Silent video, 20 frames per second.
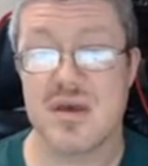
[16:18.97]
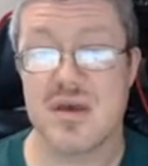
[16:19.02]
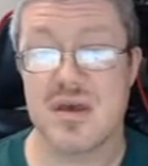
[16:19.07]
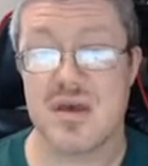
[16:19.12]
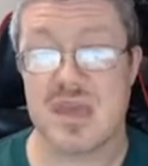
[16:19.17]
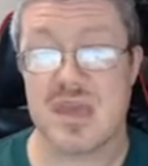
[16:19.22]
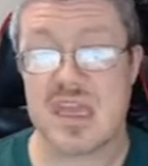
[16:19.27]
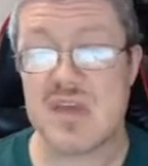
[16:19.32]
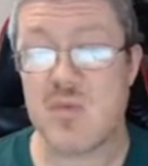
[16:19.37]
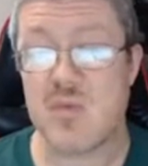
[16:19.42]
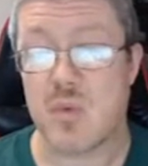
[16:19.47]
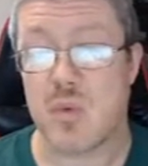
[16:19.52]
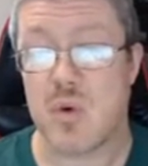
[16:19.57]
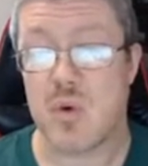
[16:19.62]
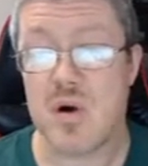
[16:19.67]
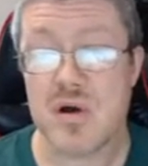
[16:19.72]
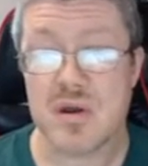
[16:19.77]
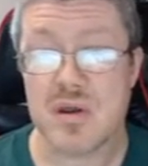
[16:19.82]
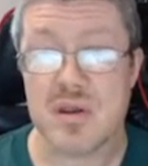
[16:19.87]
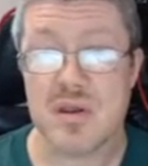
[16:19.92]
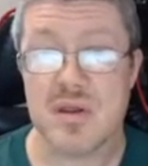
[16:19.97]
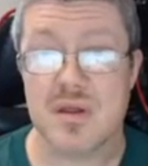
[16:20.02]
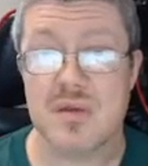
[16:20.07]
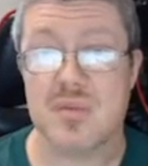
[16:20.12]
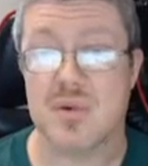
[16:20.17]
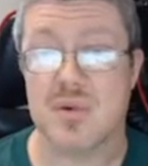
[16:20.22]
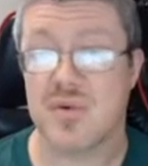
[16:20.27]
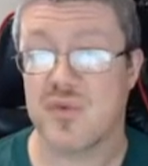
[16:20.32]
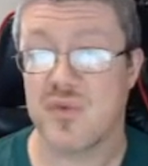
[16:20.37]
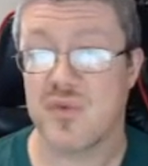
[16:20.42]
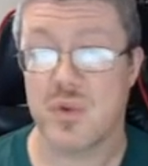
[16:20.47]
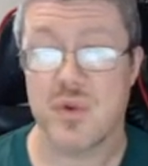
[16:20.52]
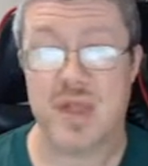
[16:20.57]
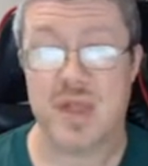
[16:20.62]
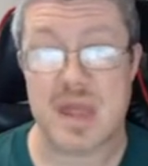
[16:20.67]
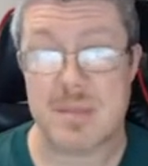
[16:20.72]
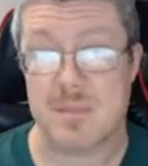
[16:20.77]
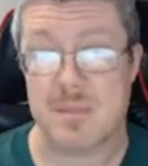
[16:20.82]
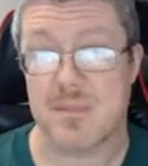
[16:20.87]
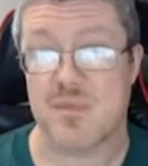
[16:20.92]
he won before that
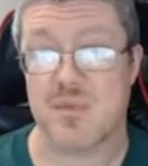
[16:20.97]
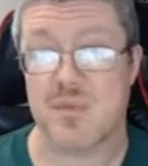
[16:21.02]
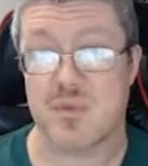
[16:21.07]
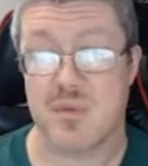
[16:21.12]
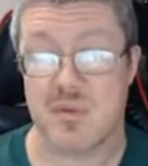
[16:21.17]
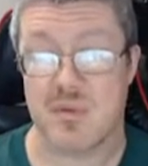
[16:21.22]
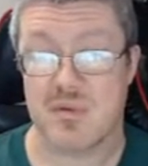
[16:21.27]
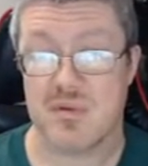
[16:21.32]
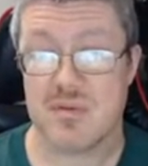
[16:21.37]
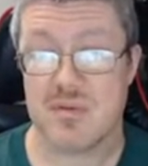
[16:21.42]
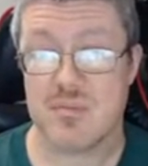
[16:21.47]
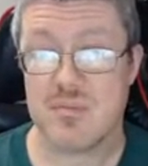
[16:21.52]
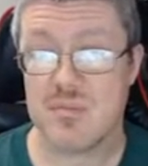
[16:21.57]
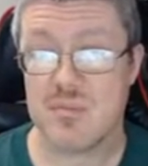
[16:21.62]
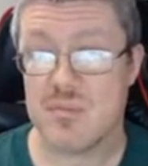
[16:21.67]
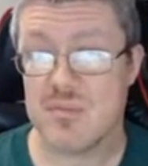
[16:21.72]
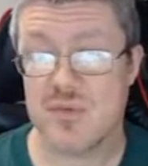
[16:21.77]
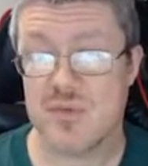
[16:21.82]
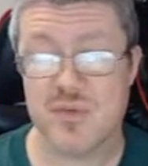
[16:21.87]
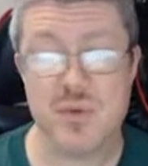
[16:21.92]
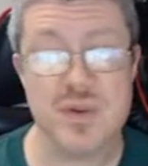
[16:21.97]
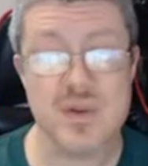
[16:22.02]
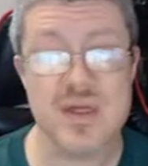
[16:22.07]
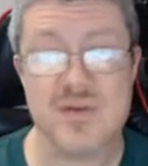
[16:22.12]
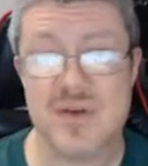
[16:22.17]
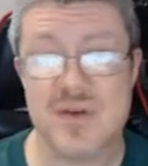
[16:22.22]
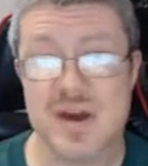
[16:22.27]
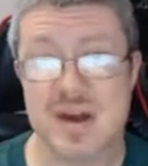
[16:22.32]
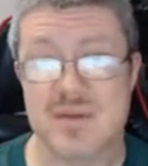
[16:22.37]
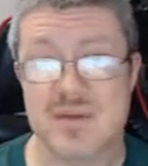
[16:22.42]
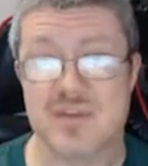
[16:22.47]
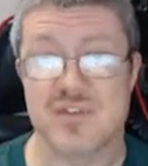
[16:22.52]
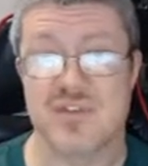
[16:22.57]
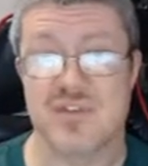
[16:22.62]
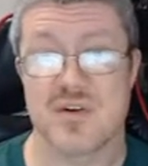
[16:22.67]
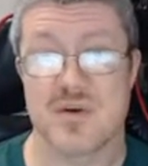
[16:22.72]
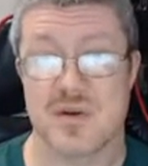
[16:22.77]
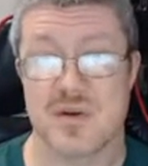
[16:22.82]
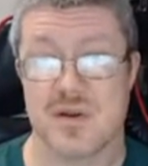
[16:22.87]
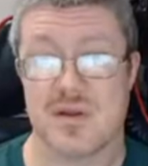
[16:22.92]
fight ever
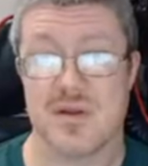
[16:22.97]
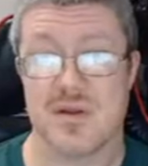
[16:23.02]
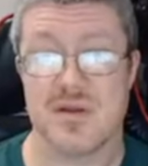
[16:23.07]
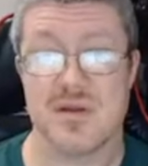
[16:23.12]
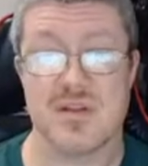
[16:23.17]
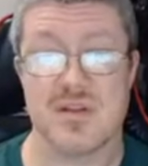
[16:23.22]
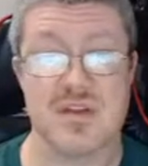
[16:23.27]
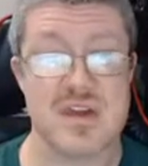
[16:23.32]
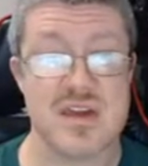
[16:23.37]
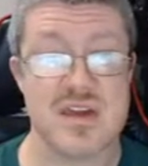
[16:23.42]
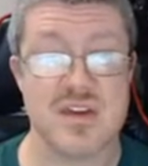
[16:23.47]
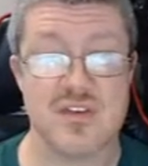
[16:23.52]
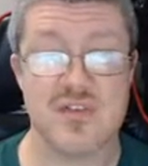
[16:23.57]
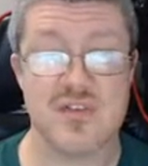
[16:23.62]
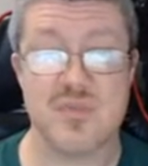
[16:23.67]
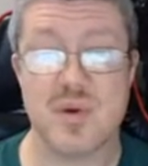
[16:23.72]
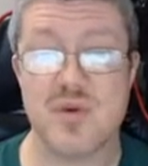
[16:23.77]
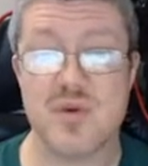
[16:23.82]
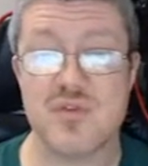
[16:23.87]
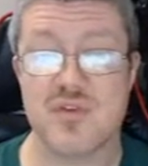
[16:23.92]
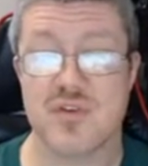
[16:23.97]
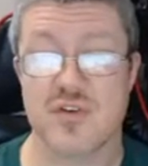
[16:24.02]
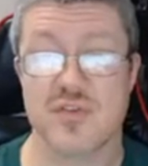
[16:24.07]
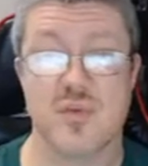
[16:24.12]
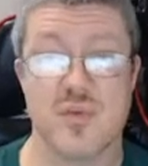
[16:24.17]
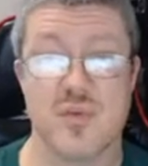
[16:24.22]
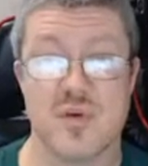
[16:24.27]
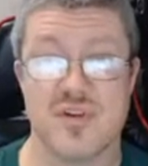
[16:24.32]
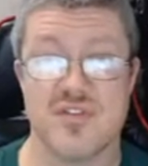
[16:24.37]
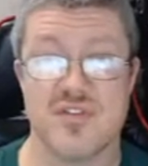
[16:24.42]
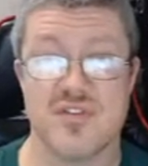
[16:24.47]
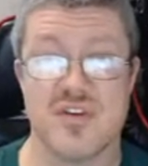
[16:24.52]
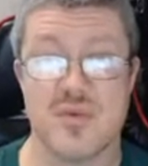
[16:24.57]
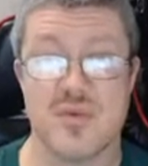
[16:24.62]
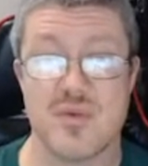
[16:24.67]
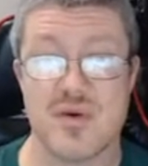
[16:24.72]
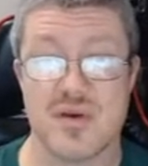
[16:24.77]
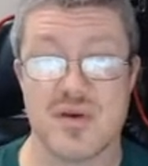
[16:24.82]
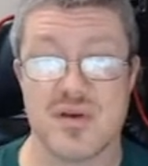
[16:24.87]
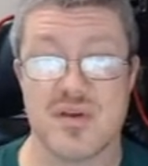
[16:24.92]
started, because he exposed her for what she
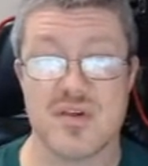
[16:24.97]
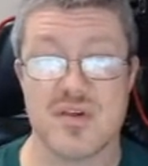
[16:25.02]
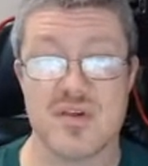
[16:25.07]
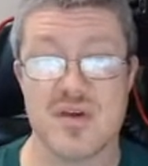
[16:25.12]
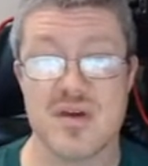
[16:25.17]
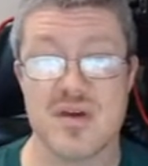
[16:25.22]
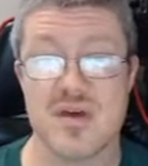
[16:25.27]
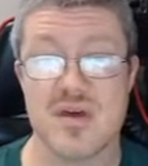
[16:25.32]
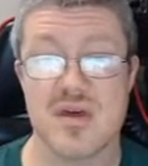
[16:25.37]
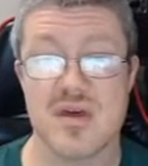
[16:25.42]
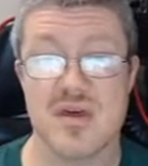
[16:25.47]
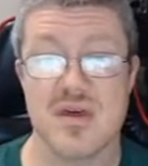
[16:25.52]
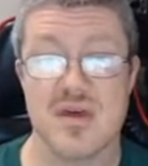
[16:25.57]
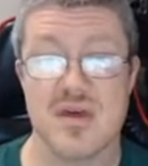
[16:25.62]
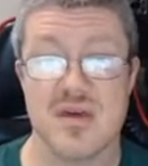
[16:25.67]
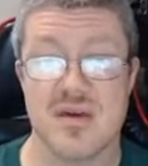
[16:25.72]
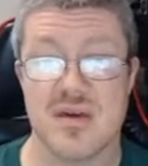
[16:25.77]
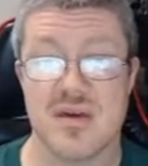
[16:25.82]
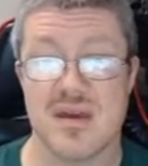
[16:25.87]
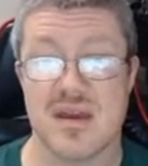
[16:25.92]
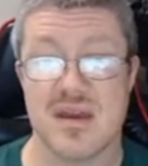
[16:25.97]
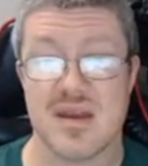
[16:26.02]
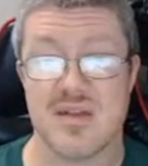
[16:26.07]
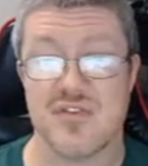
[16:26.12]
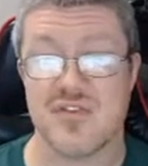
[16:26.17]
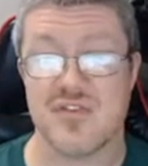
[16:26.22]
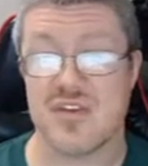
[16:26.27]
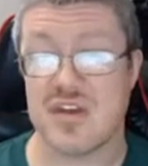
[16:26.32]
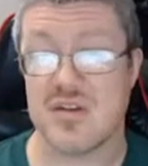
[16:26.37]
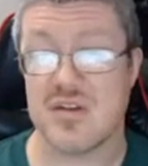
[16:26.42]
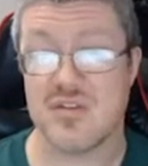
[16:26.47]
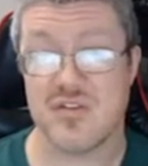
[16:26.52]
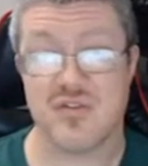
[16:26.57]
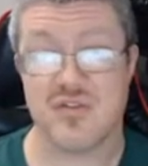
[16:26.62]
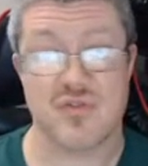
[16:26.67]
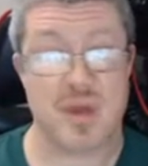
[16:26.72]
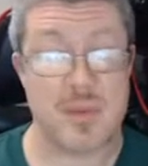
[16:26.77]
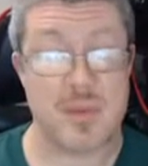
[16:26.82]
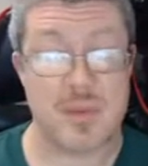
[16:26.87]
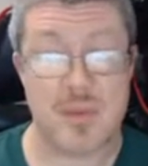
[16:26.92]
was, and she just
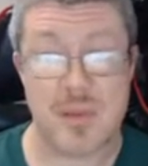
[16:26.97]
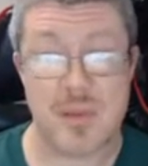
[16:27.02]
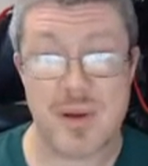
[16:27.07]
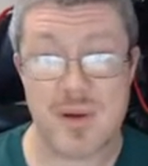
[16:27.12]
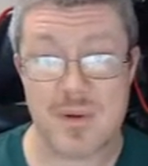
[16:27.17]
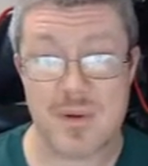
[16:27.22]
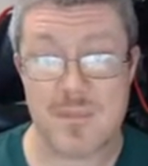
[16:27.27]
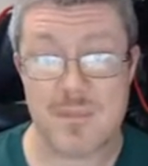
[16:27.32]
dropped the ball.